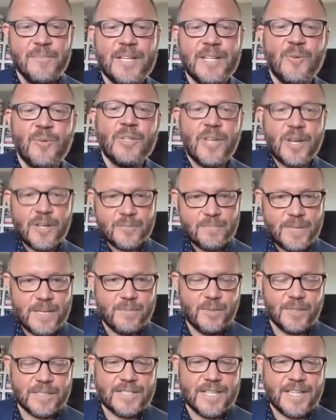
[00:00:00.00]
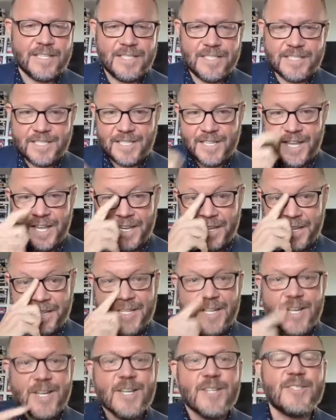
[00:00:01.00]
I know a lot of people attending today,
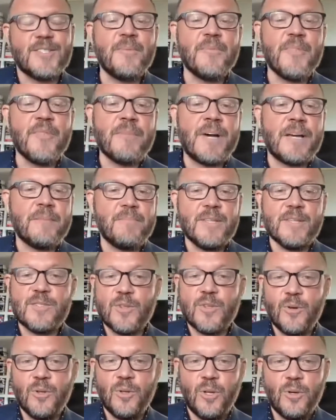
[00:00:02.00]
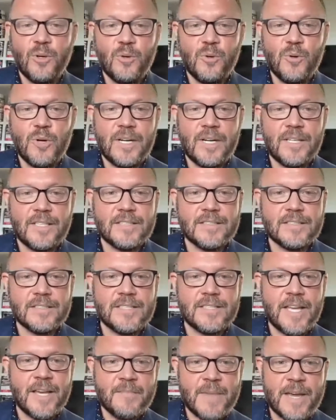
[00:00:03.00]
some of them might be solo
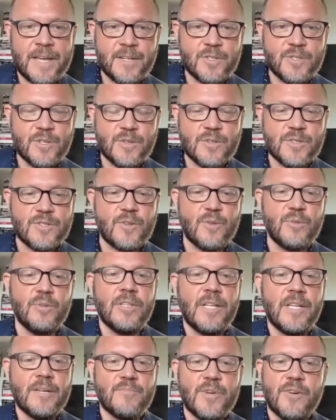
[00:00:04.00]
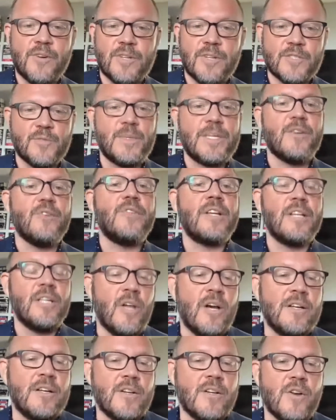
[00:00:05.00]
DAM managers, solo librarians. We hear that a
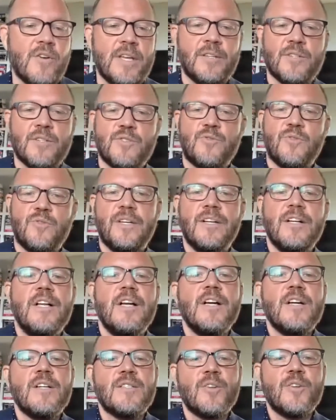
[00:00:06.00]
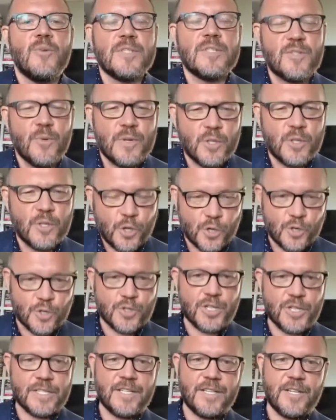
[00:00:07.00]
lot in our industry. So it's so
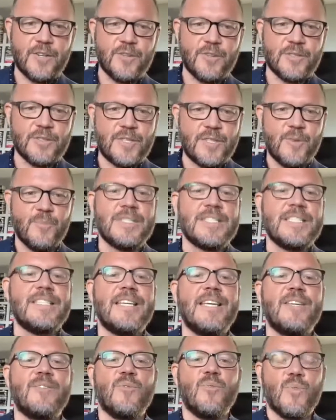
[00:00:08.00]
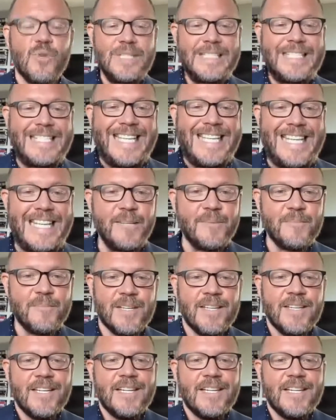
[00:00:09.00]
encouraging to hear someone say the word team.